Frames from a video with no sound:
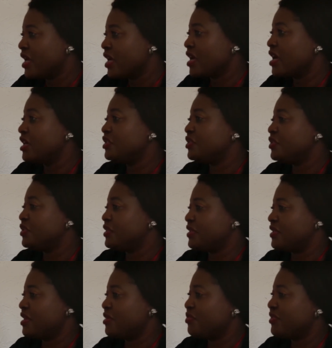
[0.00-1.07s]
countries
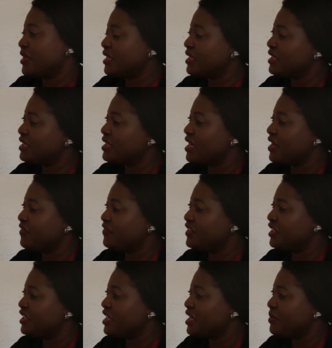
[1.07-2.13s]
that practice
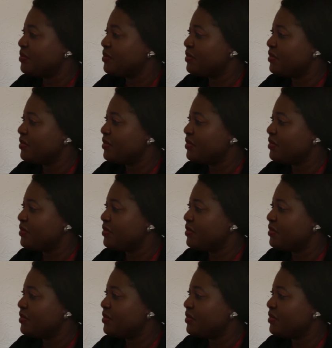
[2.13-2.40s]
FGM.